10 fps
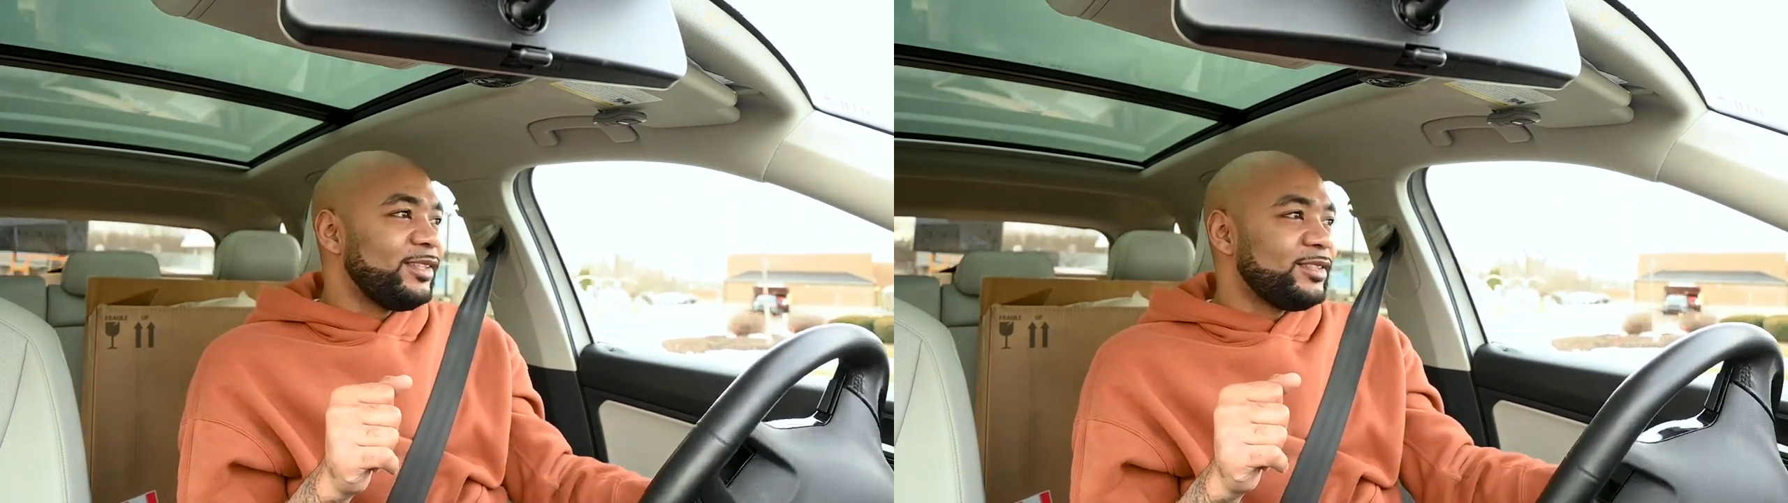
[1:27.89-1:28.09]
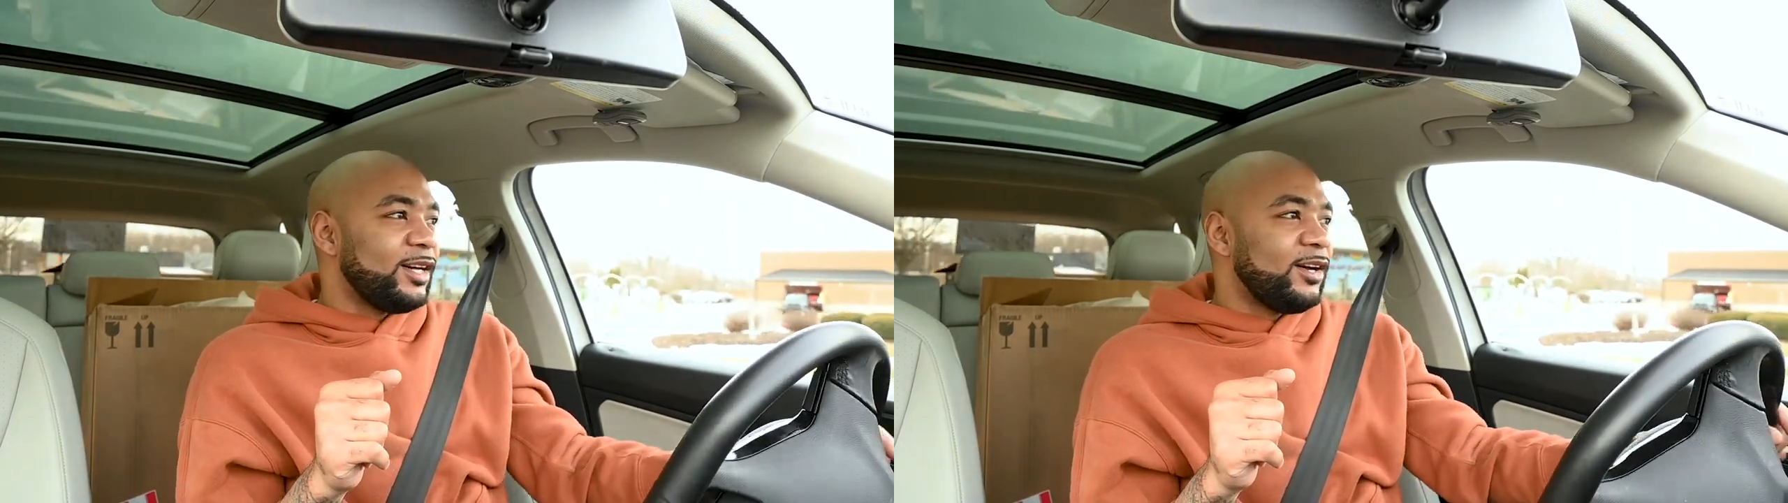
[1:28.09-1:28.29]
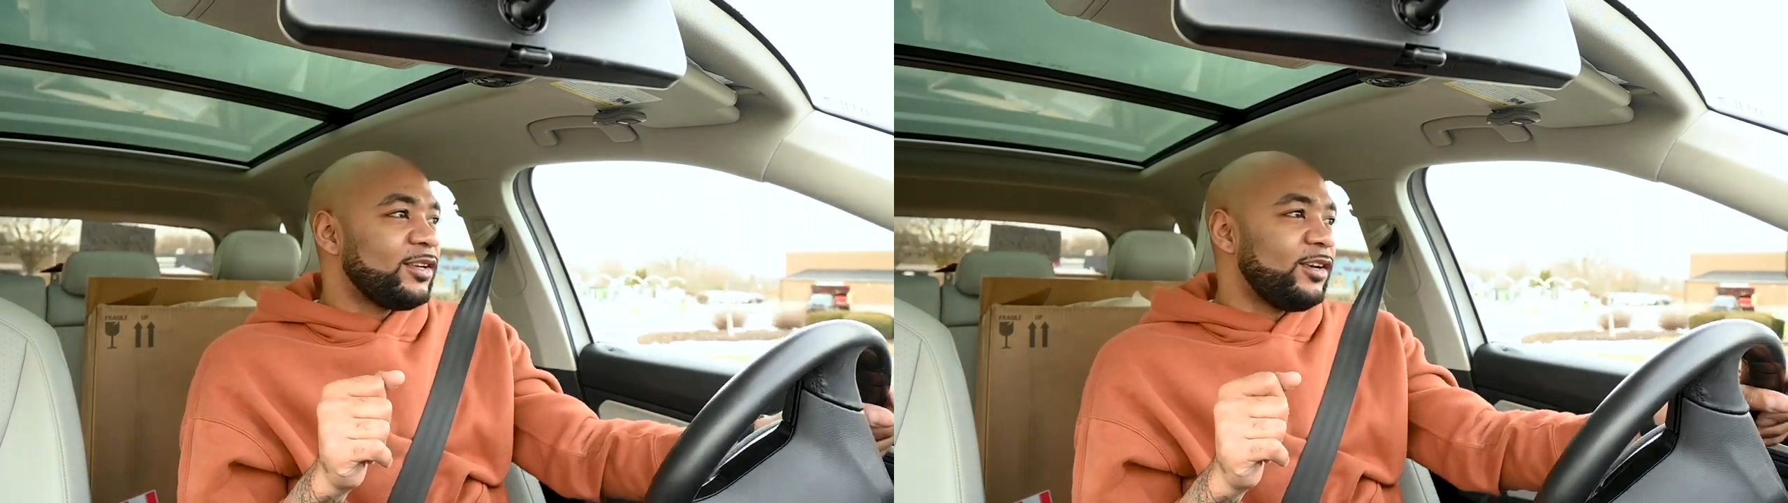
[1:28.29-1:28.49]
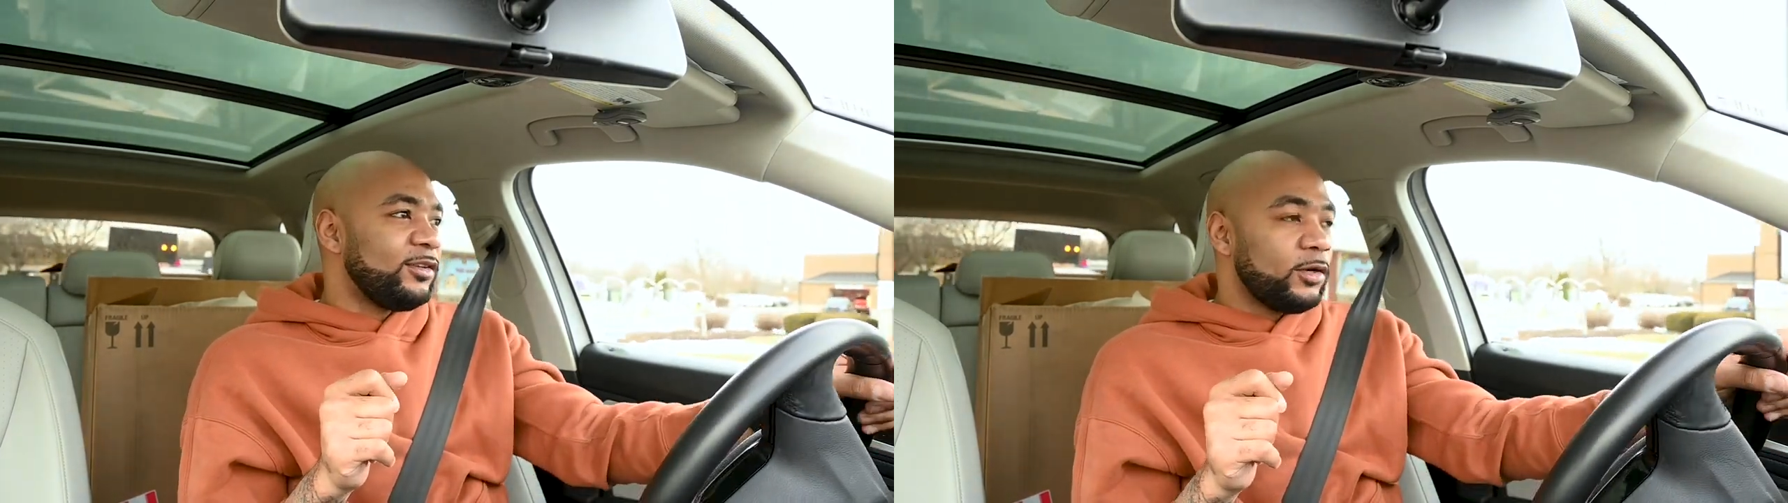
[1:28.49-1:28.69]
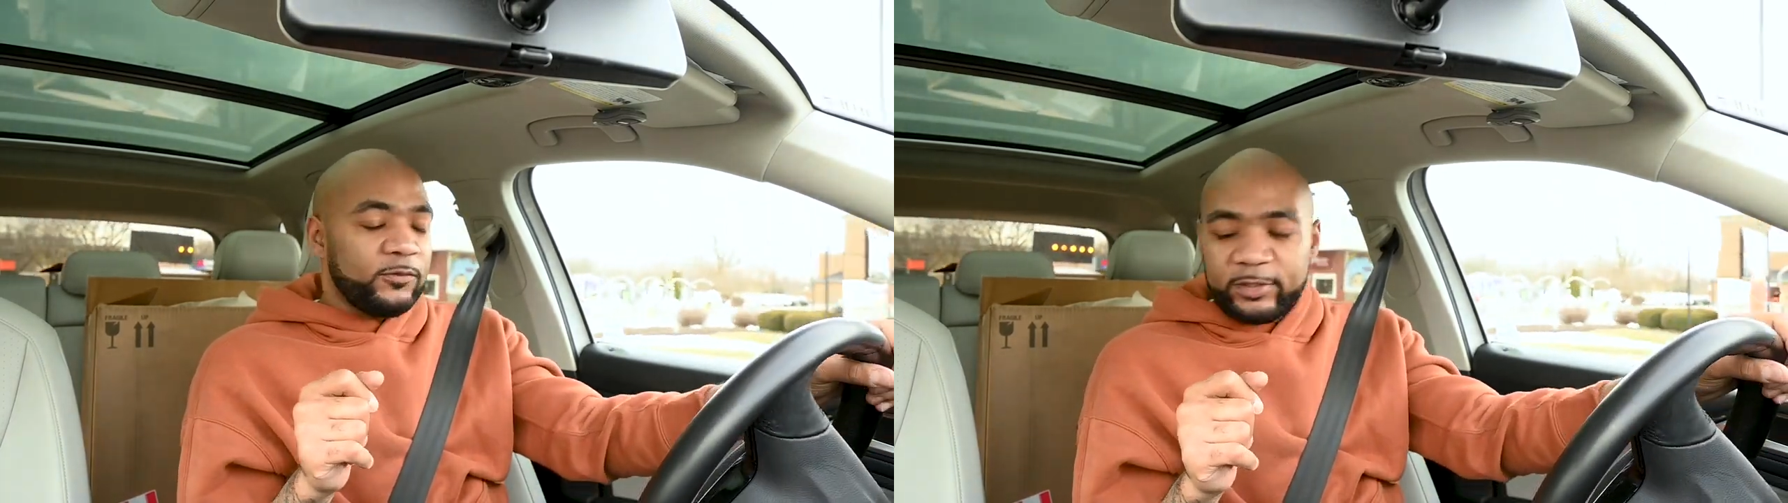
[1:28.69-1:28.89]
What's going
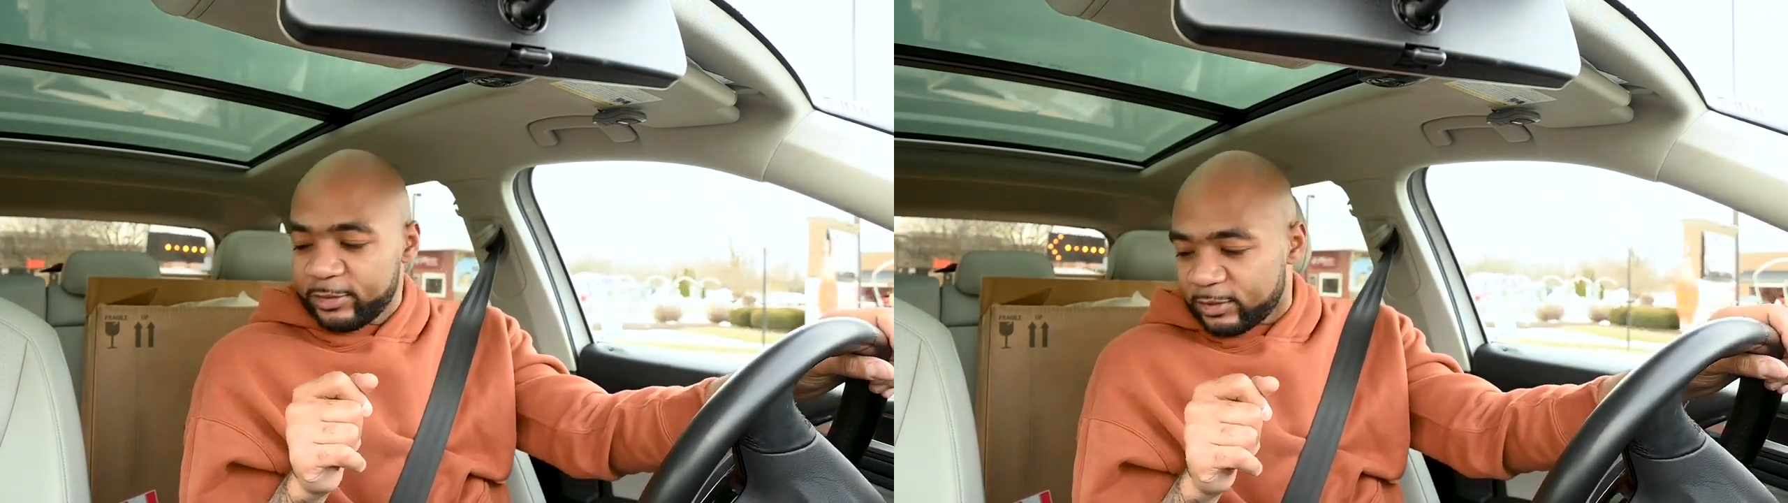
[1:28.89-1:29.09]
on over here to